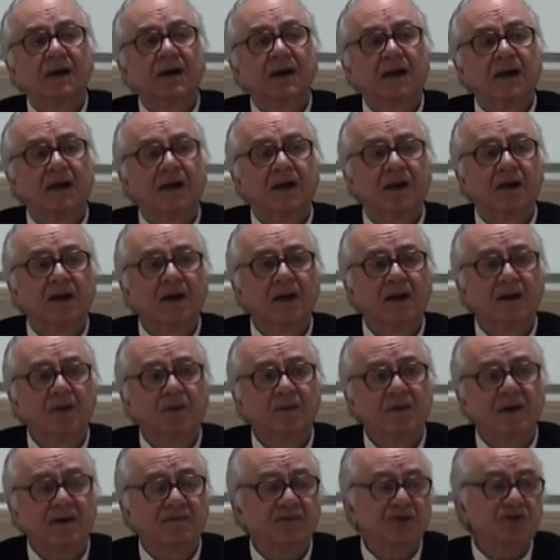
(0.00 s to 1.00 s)
uh,
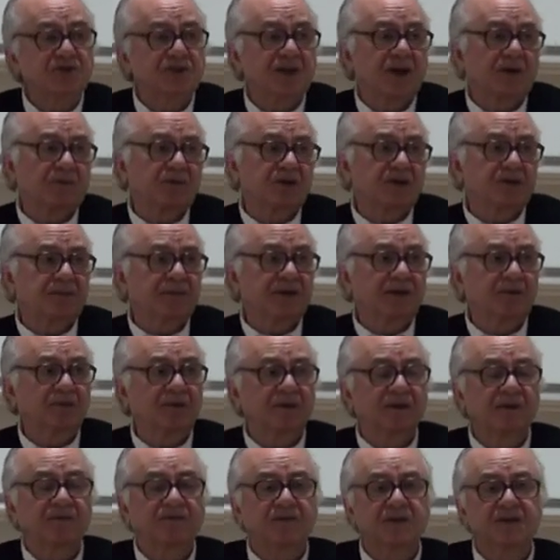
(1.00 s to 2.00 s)
we have distinguished
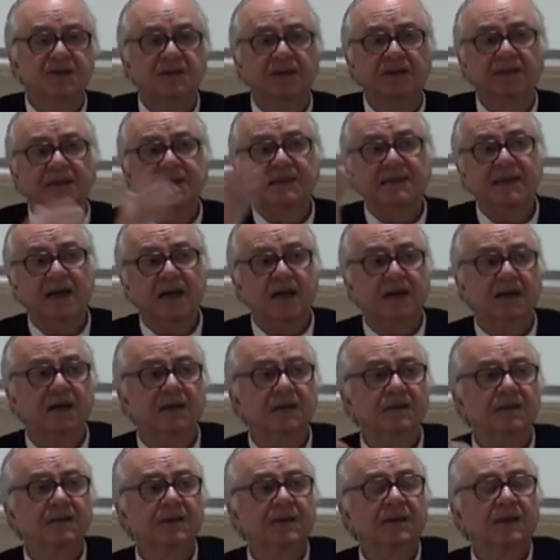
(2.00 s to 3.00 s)
between the first and the
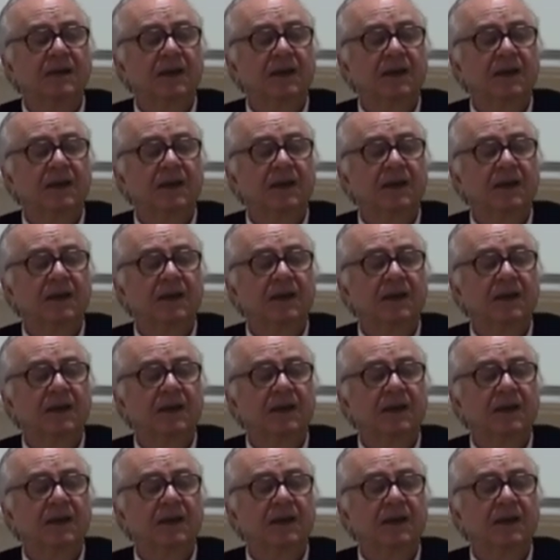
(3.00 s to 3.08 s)
second,